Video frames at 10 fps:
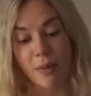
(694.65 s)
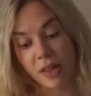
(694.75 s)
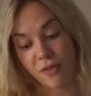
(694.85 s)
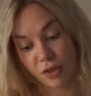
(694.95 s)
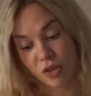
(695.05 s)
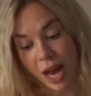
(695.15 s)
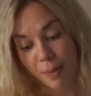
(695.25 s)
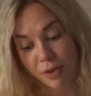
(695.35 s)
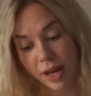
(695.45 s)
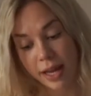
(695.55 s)
I read the first
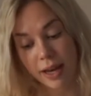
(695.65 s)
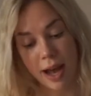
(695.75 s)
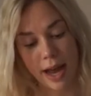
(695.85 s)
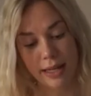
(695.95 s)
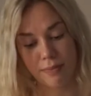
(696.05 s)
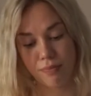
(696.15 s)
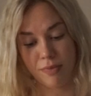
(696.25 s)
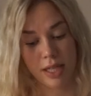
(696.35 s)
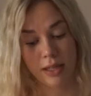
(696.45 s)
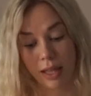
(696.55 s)
chapter and I
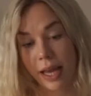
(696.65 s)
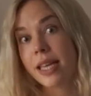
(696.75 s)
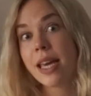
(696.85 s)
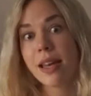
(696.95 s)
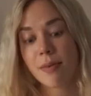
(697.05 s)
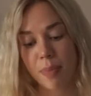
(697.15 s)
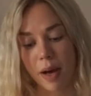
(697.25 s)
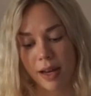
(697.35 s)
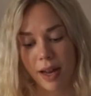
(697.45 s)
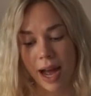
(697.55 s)
did like it,
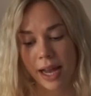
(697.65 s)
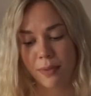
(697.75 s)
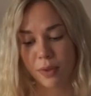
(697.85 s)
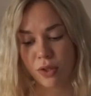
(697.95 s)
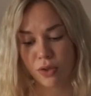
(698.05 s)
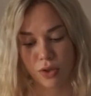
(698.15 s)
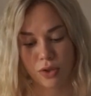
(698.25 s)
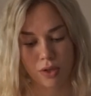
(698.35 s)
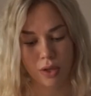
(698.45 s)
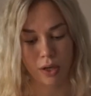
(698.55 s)
but I was
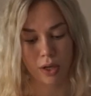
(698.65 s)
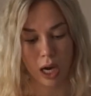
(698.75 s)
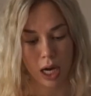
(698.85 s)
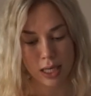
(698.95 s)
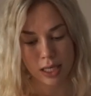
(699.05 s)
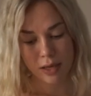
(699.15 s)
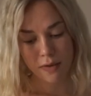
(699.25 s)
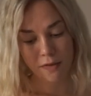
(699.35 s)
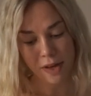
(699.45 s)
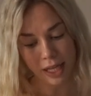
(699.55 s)
just not
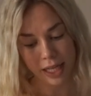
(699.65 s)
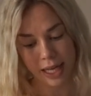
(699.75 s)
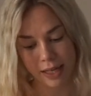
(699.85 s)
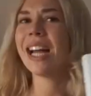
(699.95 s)
feeling it.